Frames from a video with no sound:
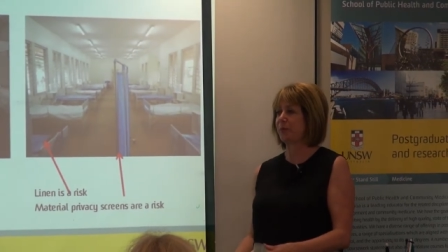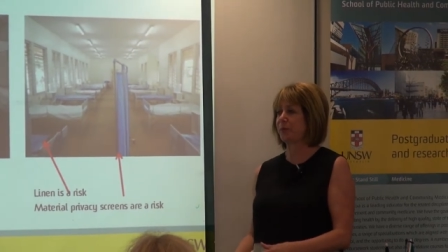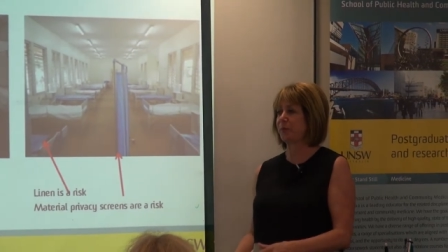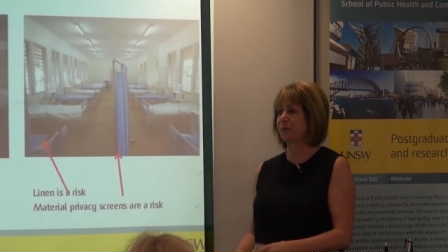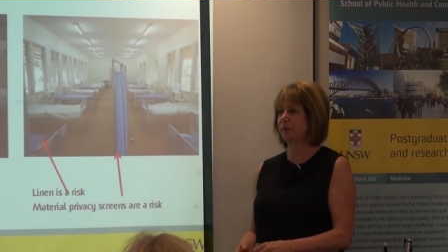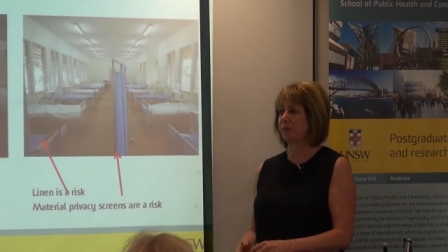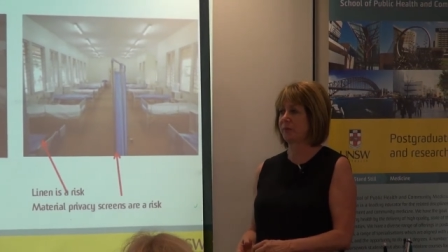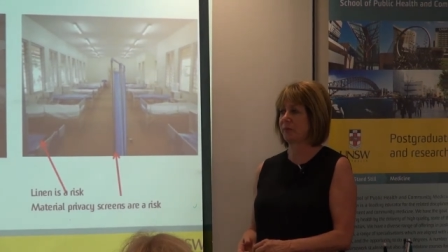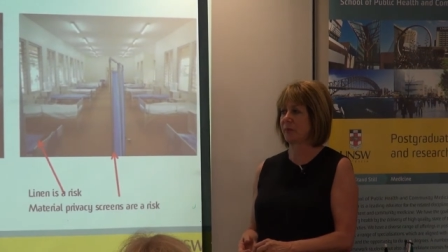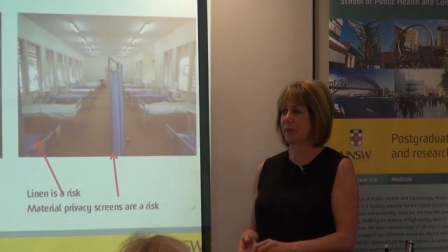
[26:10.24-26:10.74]

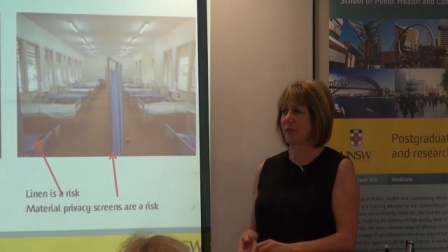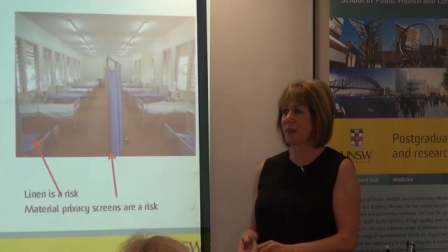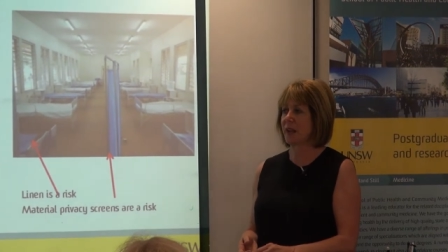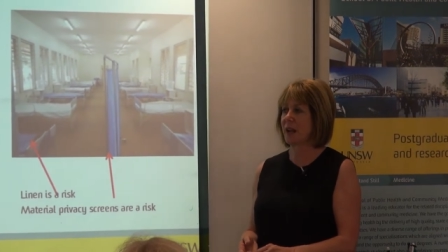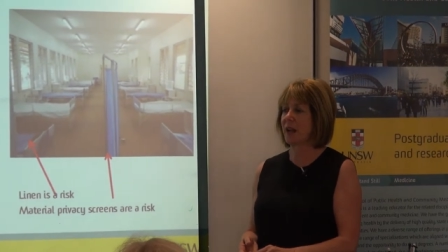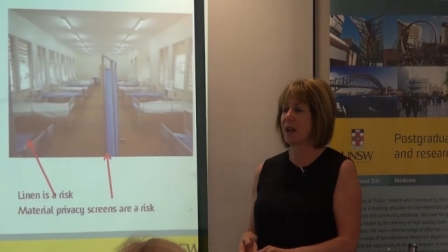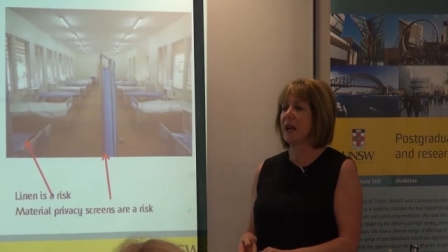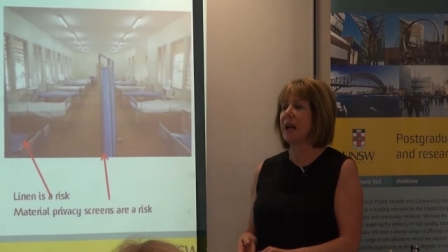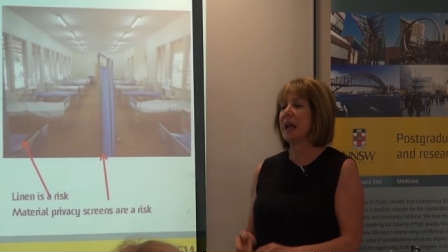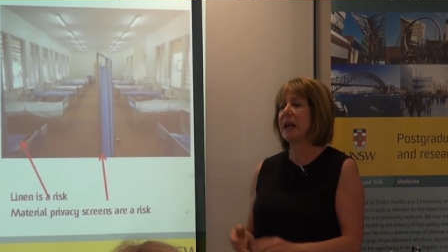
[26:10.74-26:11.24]
removing your PPE.
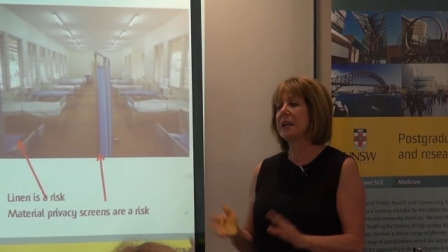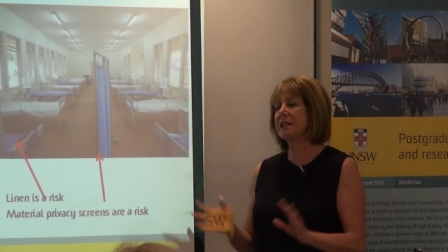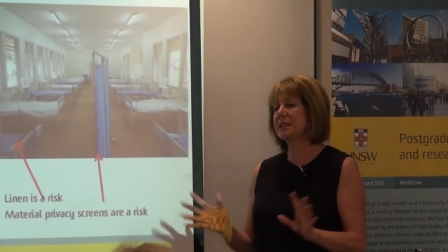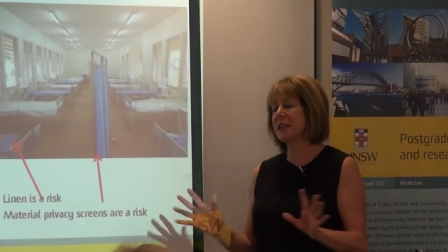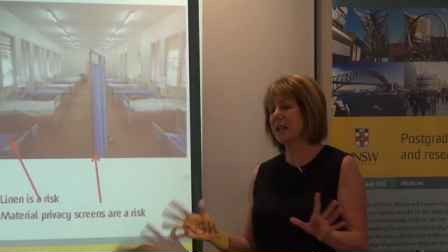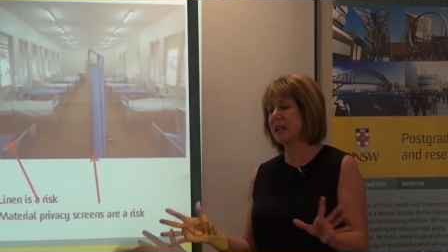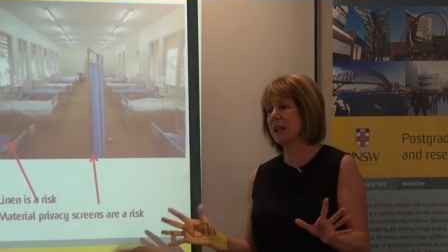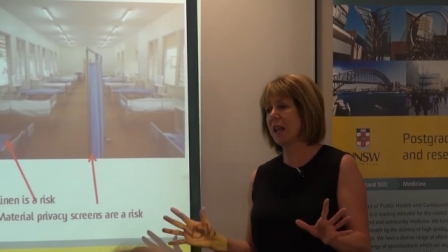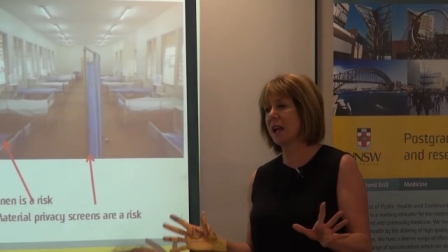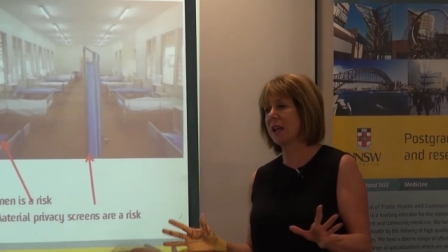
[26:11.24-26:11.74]
Yeah, it's
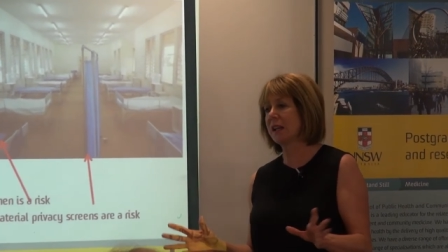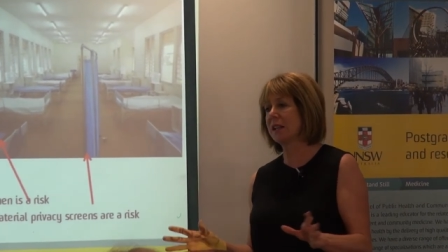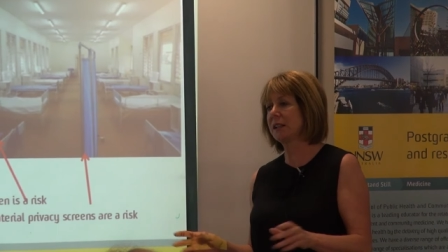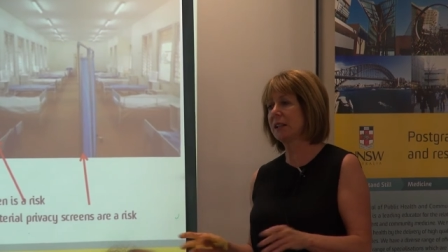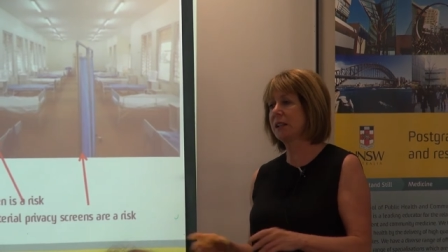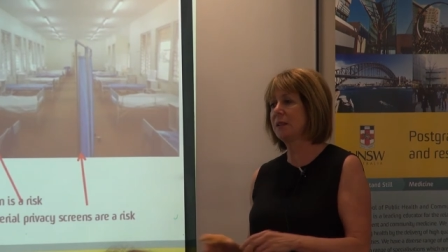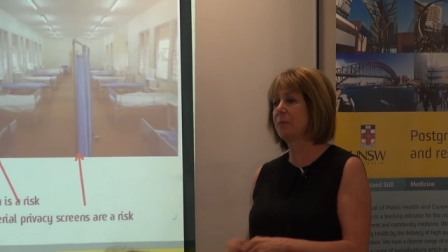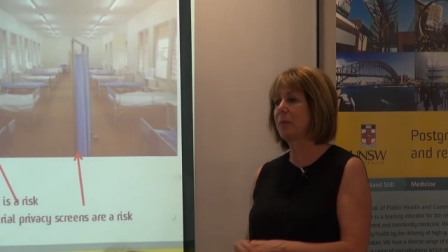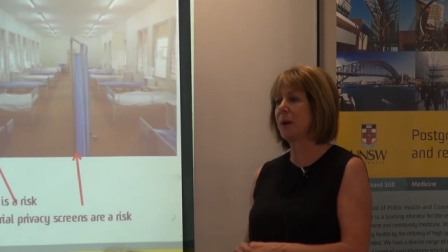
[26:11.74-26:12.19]
unlikely,